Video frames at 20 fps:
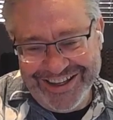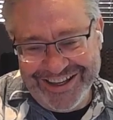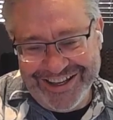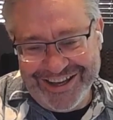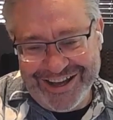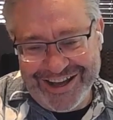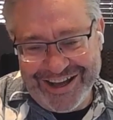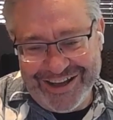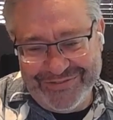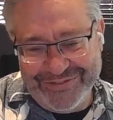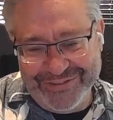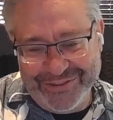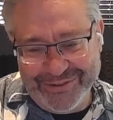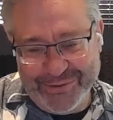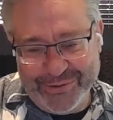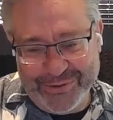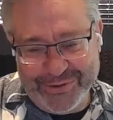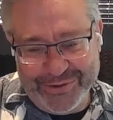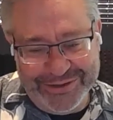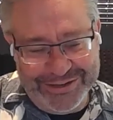off of the
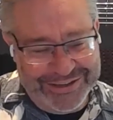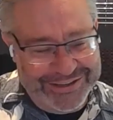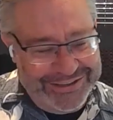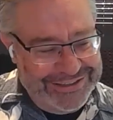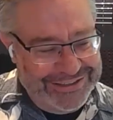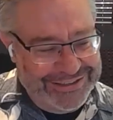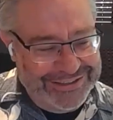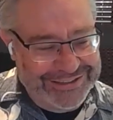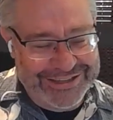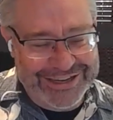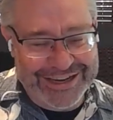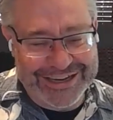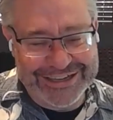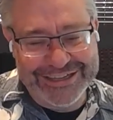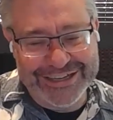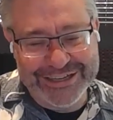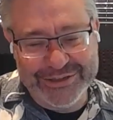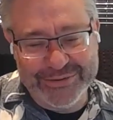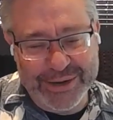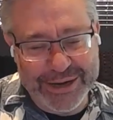whole. Did I
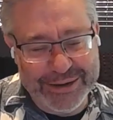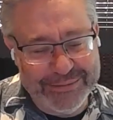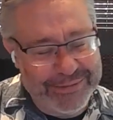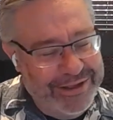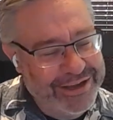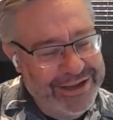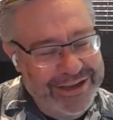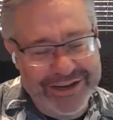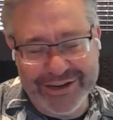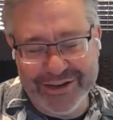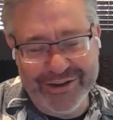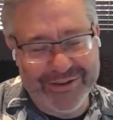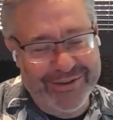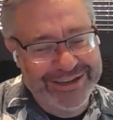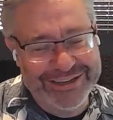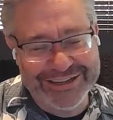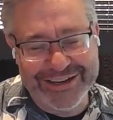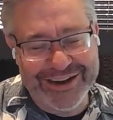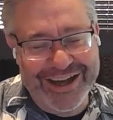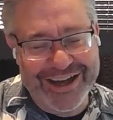say 20 million? No, I
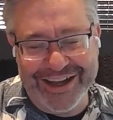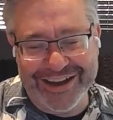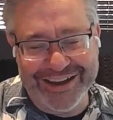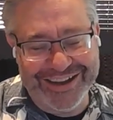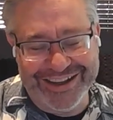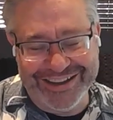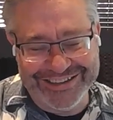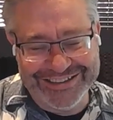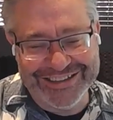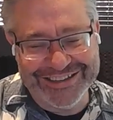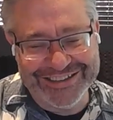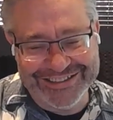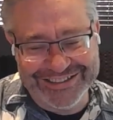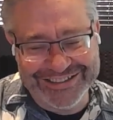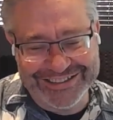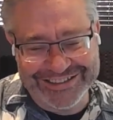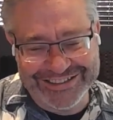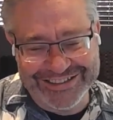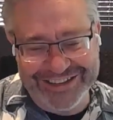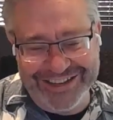did not. I said
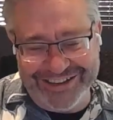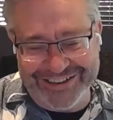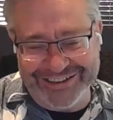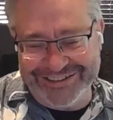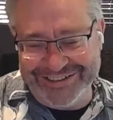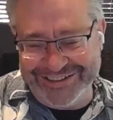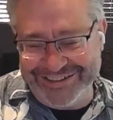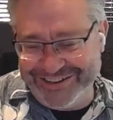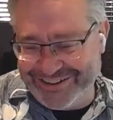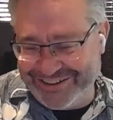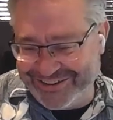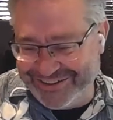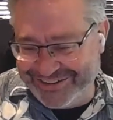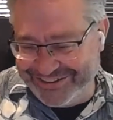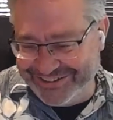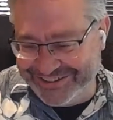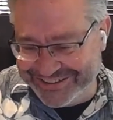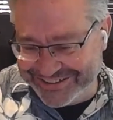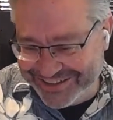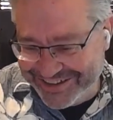
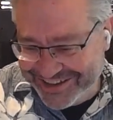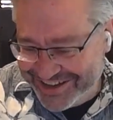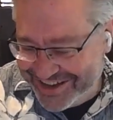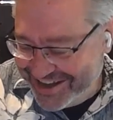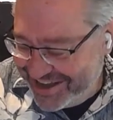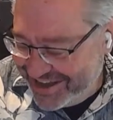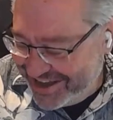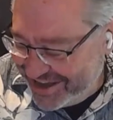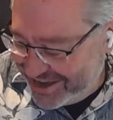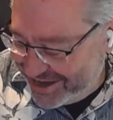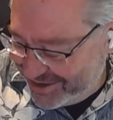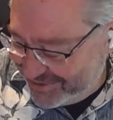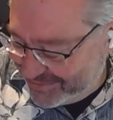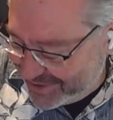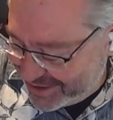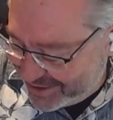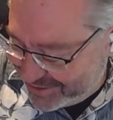$60,000. Anyway, it